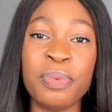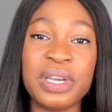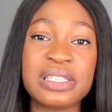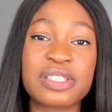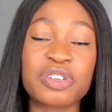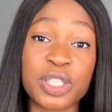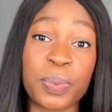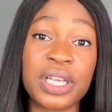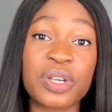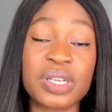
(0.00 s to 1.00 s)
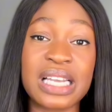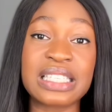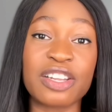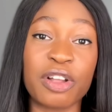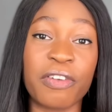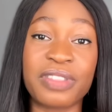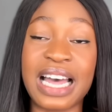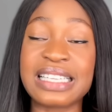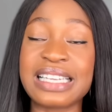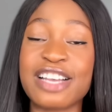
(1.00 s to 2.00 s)
with transparent corset and all of
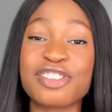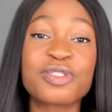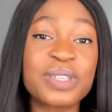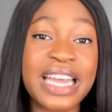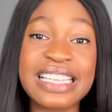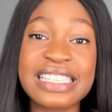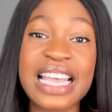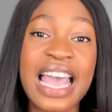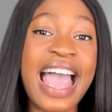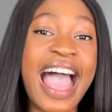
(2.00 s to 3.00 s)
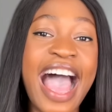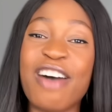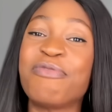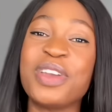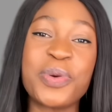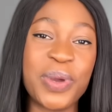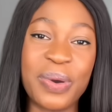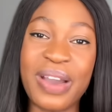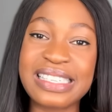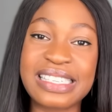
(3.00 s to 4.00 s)
that, and students have been
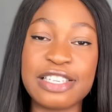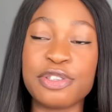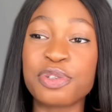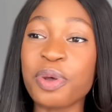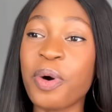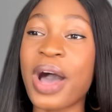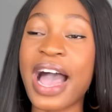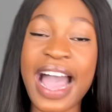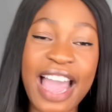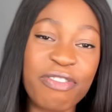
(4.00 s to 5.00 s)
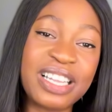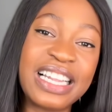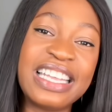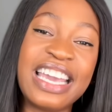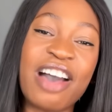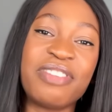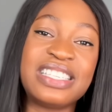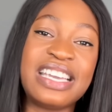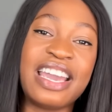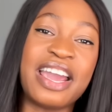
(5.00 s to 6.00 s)
requesting. So I finally have
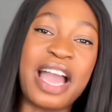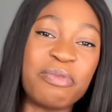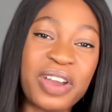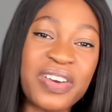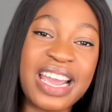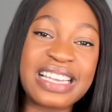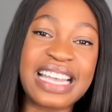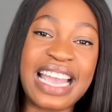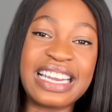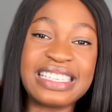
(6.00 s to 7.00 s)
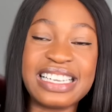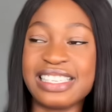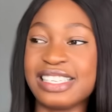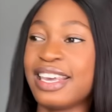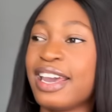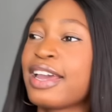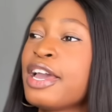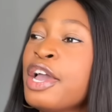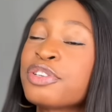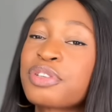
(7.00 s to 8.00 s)
it here. I'm very excited it is here.